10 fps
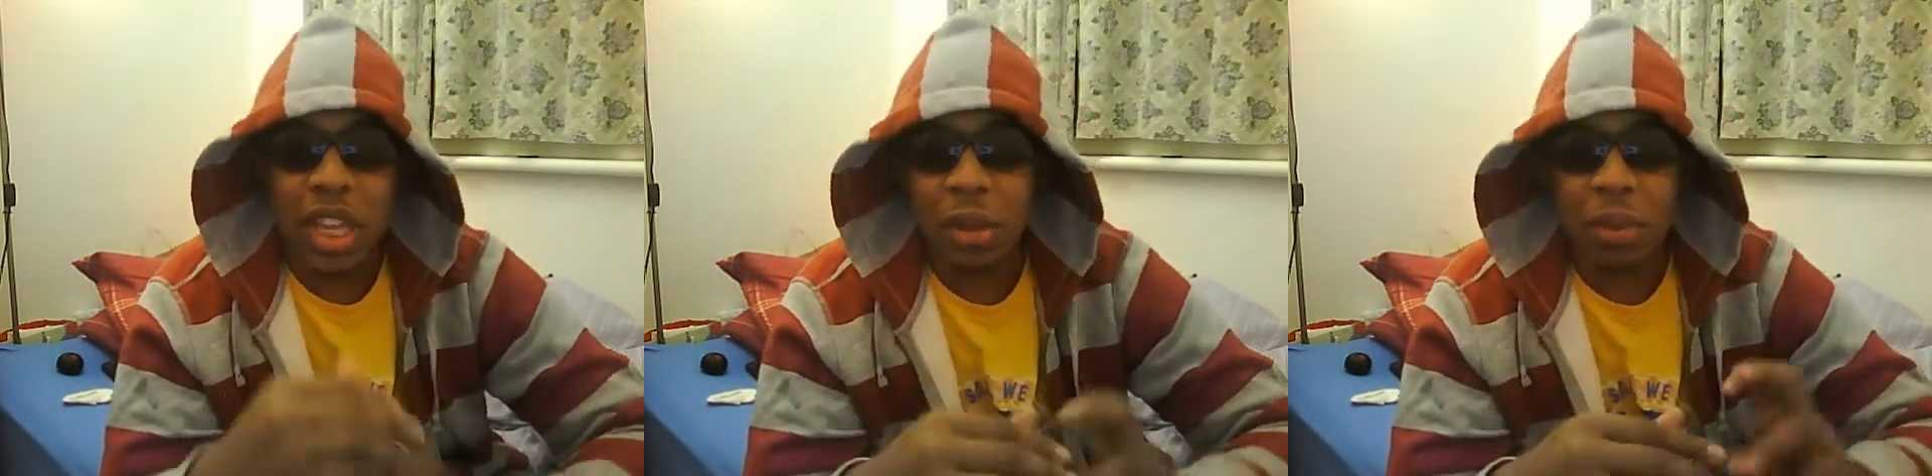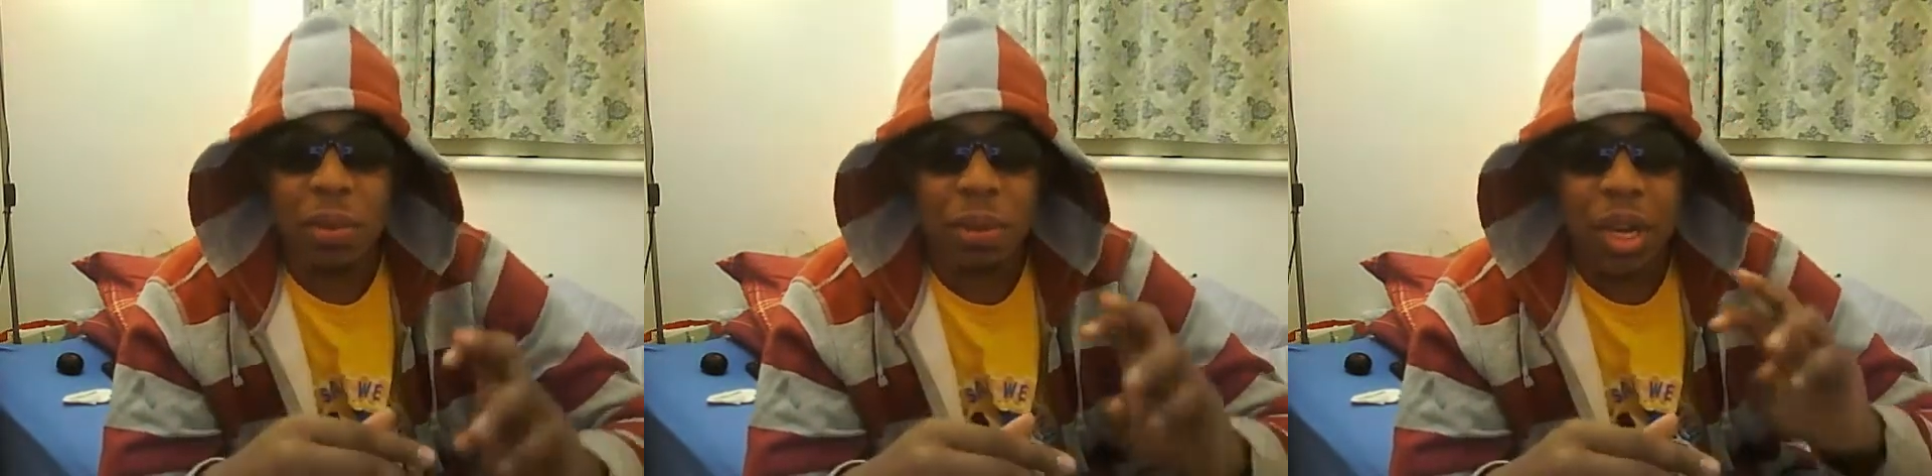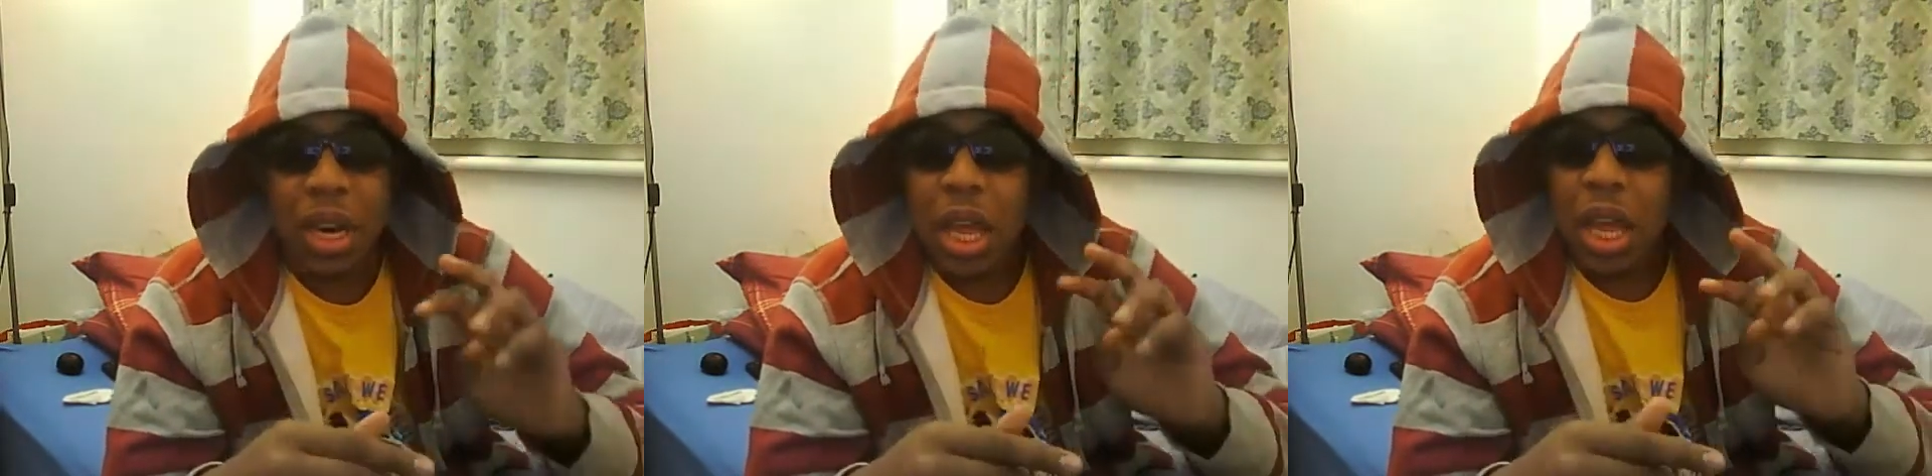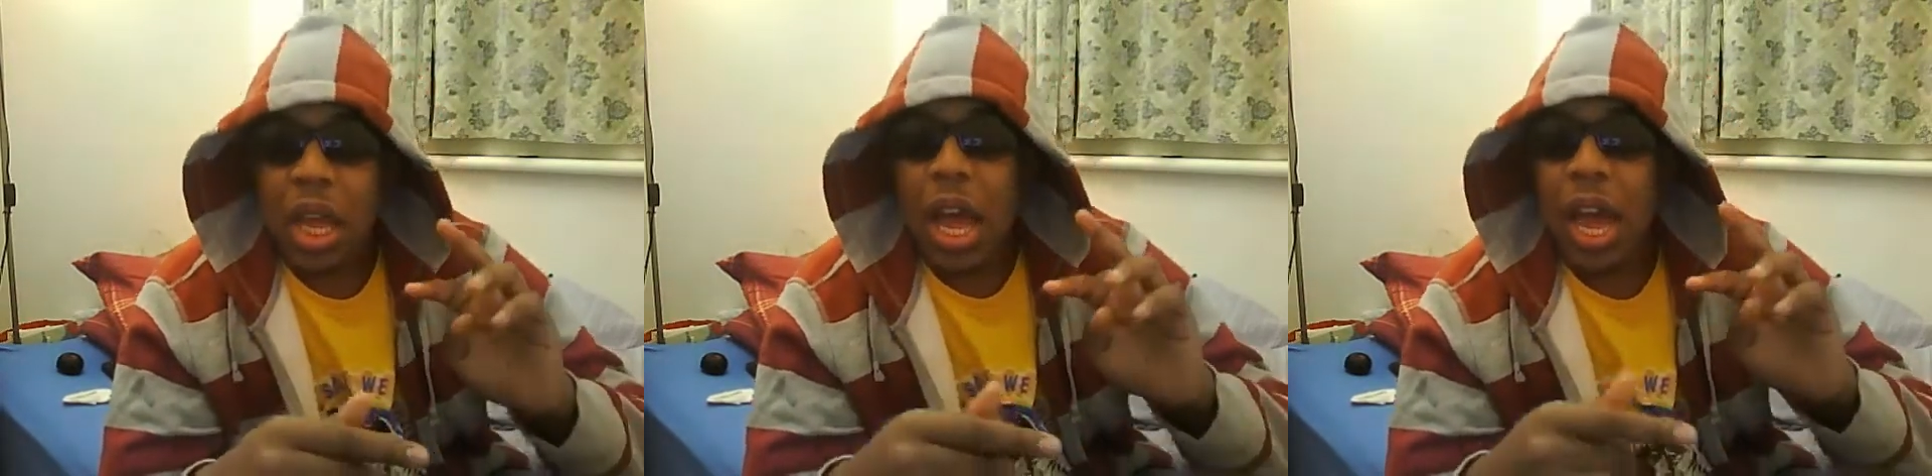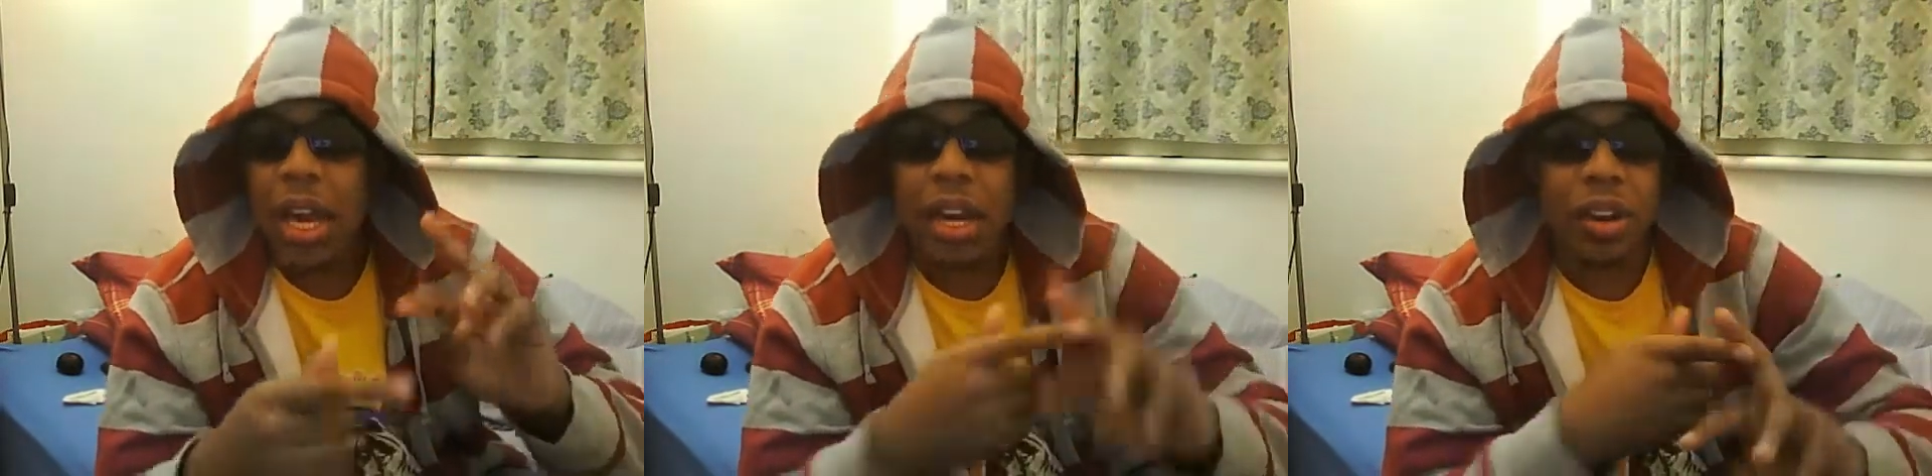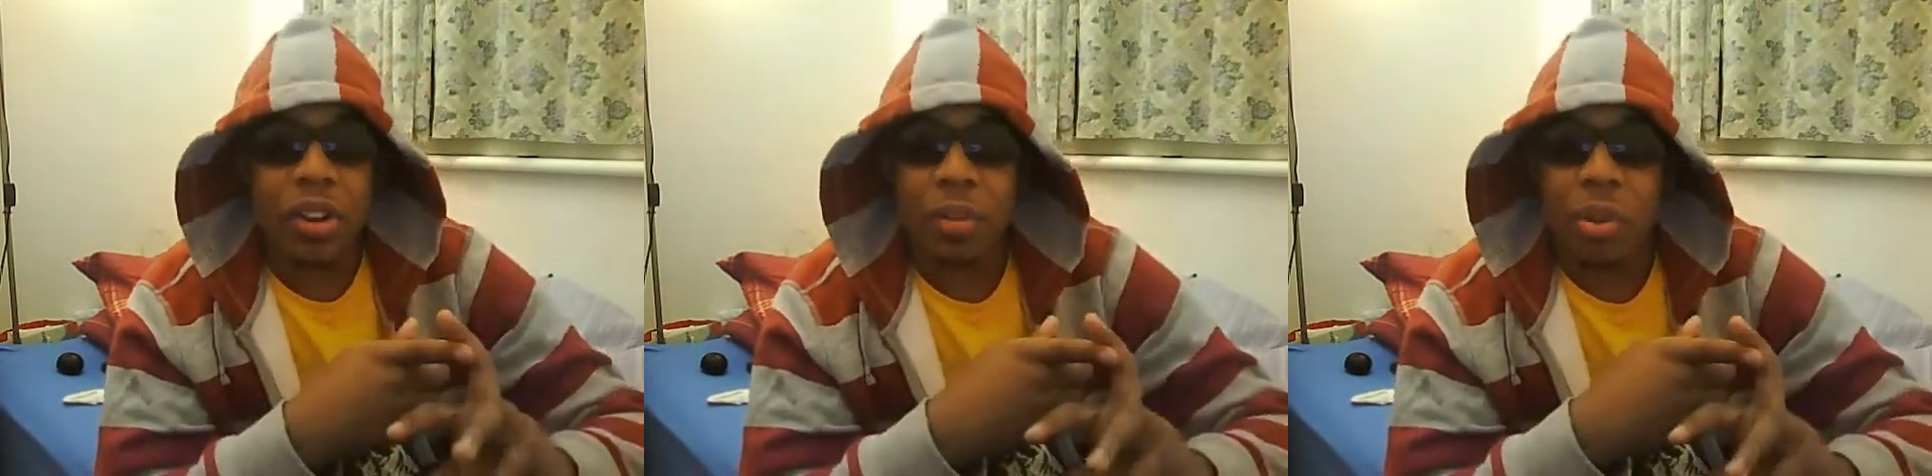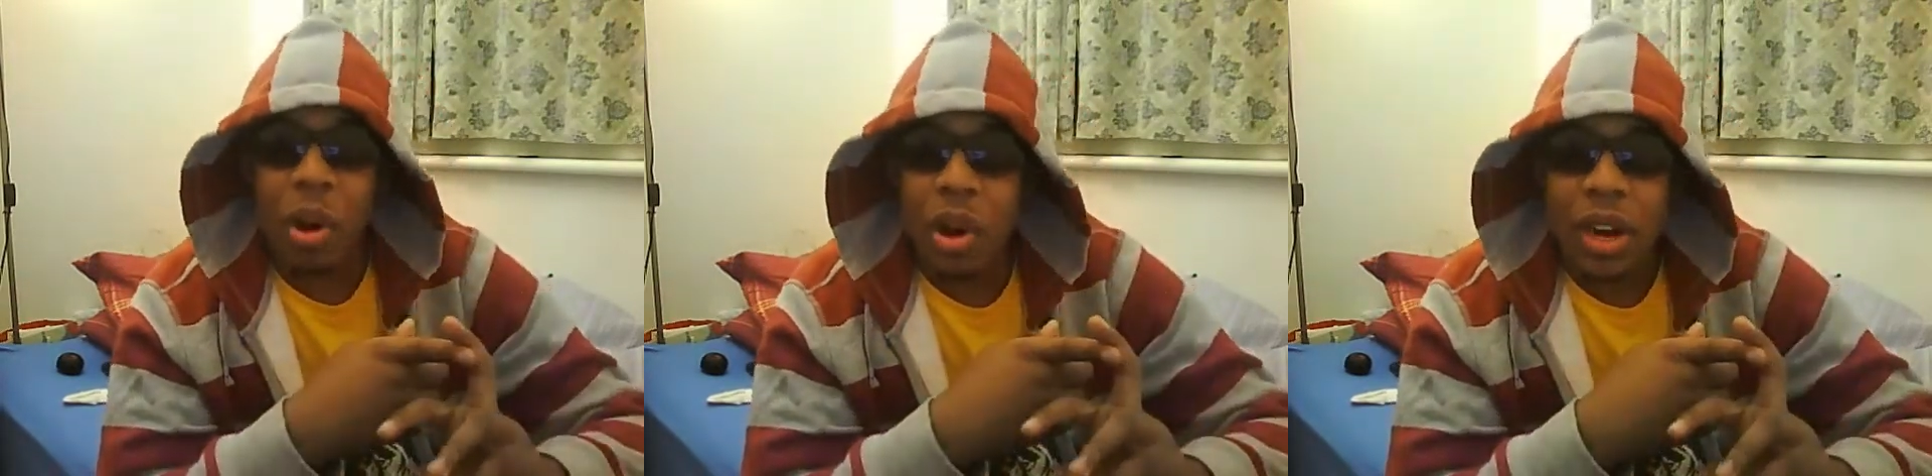he would have been heading the
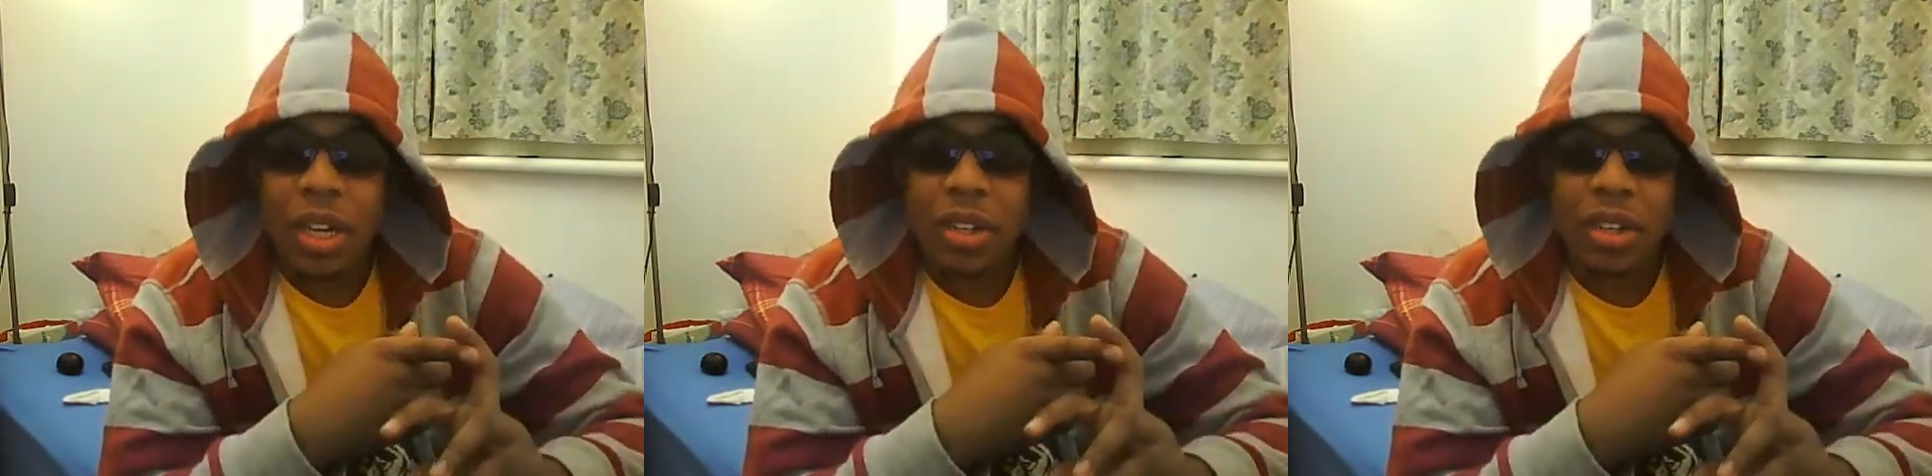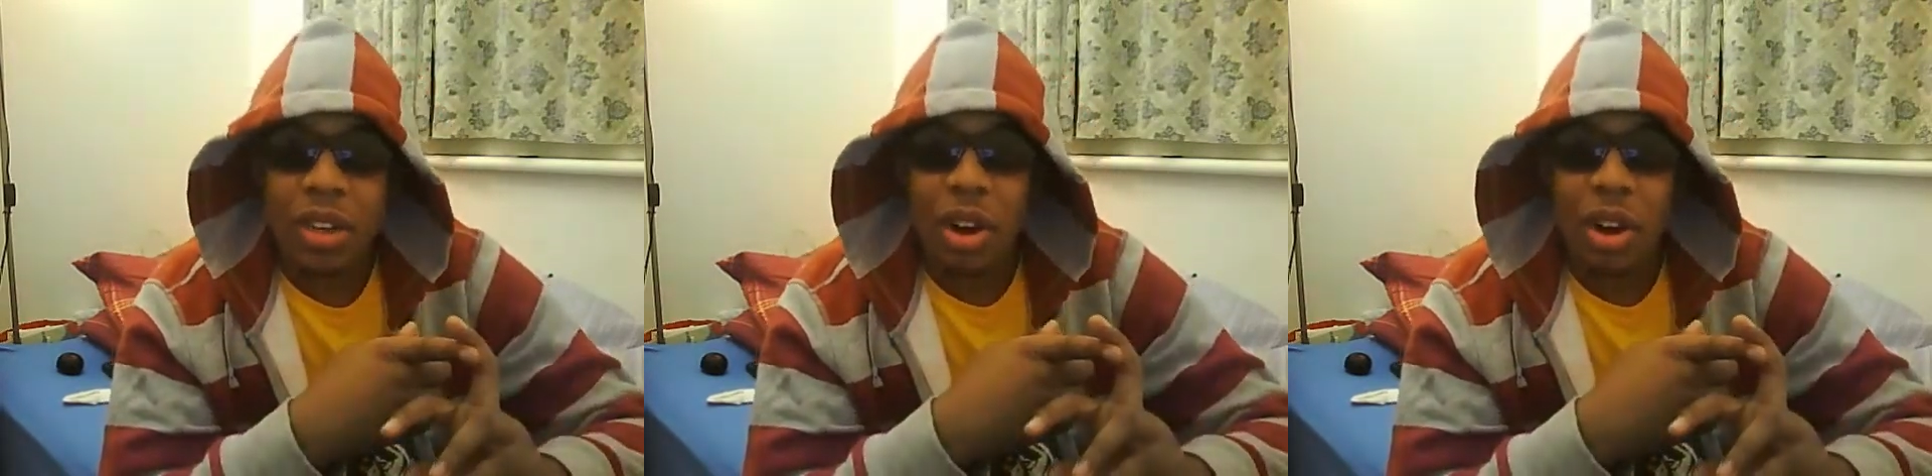ball into the